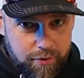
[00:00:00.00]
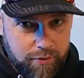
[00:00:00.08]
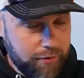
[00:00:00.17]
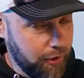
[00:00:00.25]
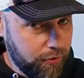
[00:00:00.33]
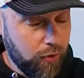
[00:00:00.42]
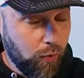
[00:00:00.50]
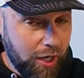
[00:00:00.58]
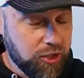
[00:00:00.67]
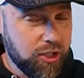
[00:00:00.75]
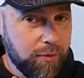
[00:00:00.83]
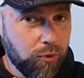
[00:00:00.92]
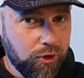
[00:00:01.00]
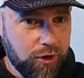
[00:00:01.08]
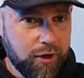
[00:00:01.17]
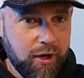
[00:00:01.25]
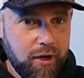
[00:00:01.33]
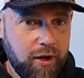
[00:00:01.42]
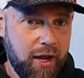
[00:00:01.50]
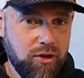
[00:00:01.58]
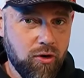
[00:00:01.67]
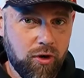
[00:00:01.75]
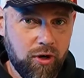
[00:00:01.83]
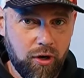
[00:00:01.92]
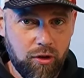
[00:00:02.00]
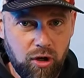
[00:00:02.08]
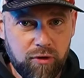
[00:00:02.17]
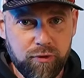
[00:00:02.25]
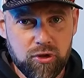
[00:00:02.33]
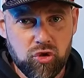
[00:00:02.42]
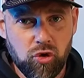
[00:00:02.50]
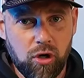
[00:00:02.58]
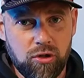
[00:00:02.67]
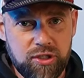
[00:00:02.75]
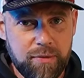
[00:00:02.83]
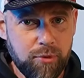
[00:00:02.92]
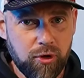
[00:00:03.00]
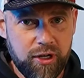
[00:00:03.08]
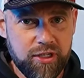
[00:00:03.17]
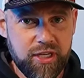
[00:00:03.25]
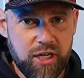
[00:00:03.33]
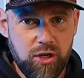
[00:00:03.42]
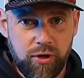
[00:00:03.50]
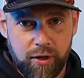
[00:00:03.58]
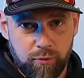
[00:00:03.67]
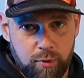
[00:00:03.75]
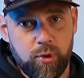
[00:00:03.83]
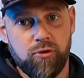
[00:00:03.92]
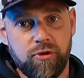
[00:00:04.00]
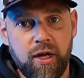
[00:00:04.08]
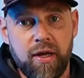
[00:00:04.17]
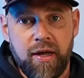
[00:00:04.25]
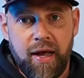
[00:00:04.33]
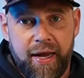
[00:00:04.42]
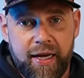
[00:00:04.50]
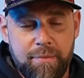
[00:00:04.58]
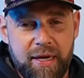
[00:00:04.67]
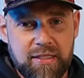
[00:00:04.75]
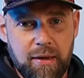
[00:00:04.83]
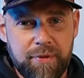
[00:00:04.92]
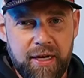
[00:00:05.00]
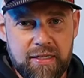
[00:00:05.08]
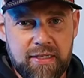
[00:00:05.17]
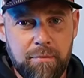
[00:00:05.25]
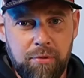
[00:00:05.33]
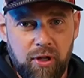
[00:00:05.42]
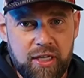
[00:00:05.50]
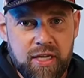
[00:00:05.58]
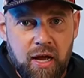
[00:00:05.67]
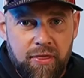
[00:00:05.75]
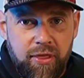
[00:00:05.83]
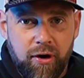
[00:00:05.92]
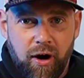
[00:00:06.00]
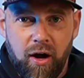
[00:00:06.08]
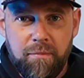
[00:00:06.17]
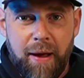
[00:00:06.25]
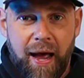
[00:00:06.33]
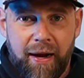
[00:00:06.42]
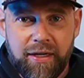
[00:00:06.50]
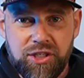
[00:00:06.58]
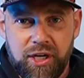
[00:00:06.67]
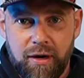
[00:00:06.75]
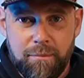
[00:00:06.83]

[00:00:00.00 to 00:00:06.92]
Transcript: literally watch them work, and you're going to look for struggles and burdens that you can remove. It could be something as simple as they're unpackaging a